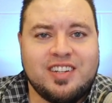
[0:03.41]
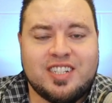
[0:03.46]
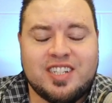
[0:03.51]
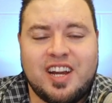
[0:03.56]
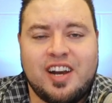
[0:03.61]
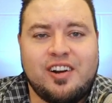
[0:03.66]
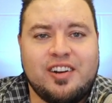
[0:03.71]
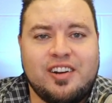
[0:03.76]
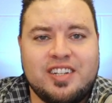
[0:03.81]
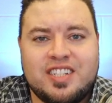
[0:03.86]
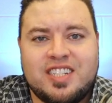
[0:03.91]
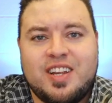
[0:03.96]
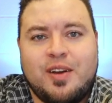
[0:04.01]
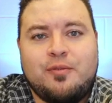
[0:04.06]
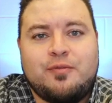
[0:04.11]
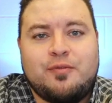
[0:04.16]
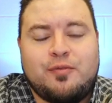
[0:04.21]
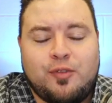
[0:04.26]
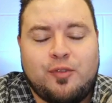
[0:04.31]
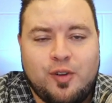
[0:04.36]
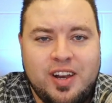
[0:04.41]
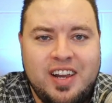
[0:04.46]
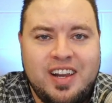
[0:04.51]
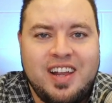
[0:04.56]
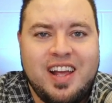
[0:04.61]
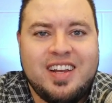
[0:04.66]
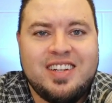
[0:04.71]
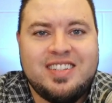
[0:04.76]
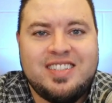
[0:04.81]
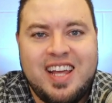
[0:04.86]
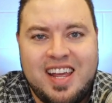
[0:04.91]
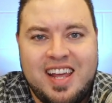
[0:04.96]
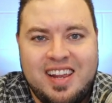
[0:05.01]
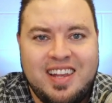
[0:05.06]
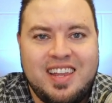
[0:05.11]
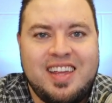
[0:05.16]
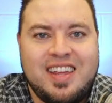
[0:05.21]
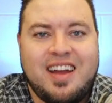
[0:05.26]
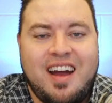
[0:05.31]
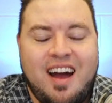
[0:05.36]
It's Gary's free
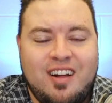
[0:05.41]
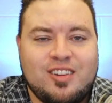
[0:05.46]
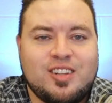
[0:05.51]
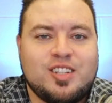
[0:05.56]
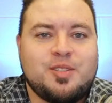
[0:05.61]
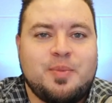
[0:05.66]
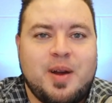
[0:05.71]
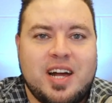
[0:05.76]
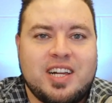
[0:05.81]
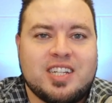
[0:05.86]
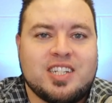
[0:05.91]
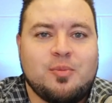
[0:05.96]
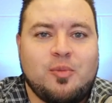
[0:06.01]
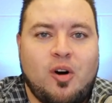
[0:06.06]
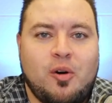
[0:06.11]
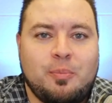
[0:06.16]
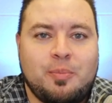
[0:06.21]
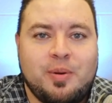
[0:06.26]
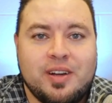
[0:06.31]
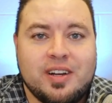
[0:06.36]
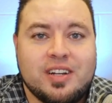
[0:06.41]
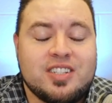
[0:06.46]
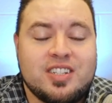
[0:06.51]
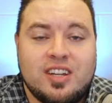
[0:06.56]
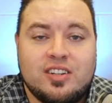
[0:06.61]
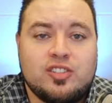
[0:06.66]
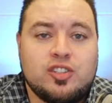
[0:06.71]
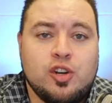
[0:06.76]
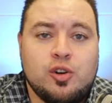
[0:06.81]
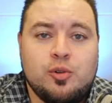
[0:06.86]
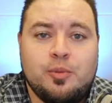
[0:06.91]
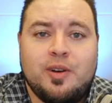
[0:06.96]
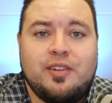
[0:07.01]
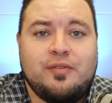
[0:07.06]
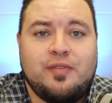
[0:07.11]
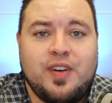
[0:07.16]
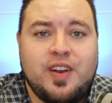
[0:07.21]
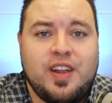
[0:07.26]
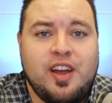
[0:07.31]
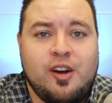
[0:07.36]
daily college basketball picks, two-minute
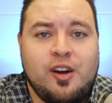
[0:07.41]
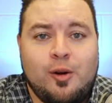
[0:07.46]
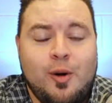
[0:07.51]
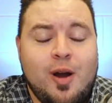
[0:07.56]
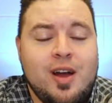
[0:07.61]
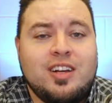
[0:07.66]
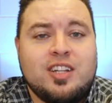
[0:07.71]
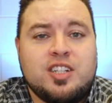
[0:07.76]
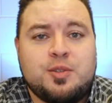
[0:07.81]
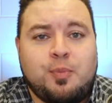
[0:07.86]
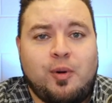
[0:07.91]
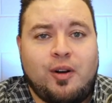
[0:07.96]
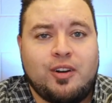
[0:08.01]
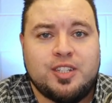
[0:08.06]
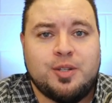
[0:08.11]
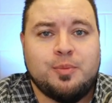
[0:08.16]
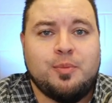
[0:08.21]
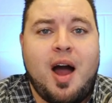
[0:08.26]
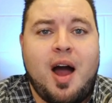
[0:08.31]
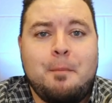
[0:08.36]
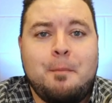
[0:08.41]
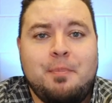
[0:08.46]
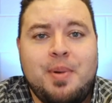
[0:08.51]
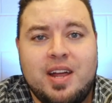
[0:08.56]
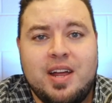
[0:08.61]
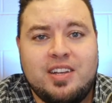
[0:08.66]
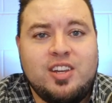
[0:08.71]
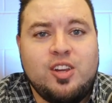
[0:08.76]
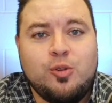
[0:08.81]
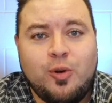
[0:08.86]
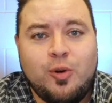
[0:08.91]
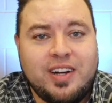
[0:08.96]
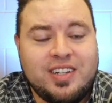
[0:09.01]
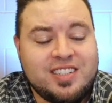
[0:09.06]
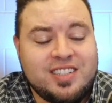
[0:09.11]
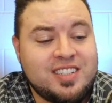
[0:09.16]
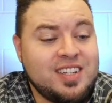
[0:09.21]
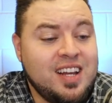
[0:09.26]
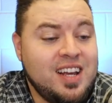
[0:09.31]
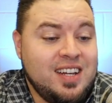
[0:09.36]
video. It's brought to you by
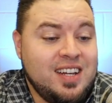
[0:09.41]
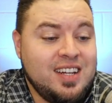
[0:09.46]
BetUS.